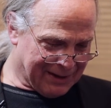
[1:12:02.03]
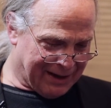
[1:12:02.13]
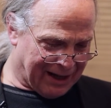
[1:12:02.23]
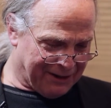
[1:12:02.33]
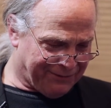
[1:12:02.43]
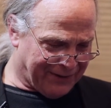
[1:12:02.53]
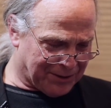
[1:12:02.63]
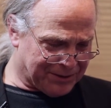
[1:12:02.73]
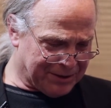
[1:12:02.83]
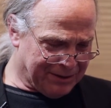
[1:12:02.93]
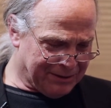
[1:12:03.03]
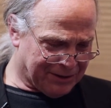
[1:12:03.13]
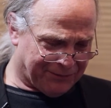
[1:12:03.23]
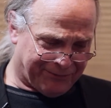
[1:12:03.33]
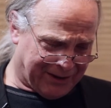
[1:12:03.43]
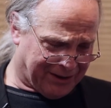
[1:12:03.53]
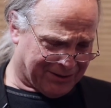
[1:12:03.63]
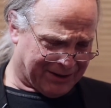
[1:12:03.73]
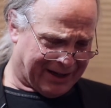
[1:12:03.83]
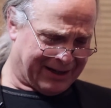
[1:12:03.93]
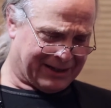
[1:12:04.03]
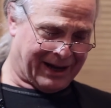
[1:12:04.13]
And I felt the fear that I'd